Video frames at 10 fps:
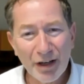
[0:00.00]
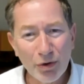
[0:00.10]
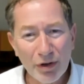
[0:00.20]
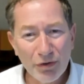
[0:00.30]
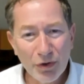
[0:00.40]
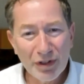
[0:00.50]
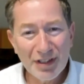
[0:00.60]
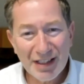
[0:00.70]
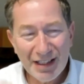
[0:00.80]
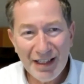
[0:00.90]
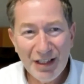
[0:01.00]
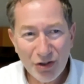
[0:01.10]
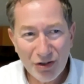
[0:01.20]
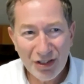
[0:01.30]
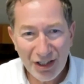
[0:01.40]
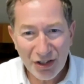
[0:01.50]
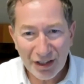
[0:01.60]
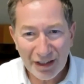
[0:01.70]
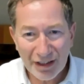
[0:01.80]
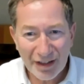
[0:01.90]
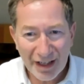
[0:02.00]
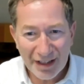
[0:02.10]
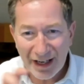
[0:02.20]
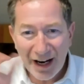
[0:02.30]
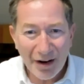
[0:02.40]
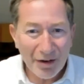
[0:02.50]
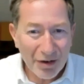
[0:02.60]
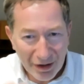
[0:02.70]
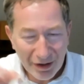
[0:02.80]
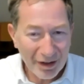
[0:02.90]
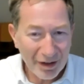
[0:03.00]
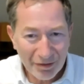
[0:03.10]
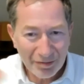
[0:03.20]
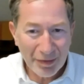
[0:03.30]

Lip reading: or if you can see strategically that there's an area of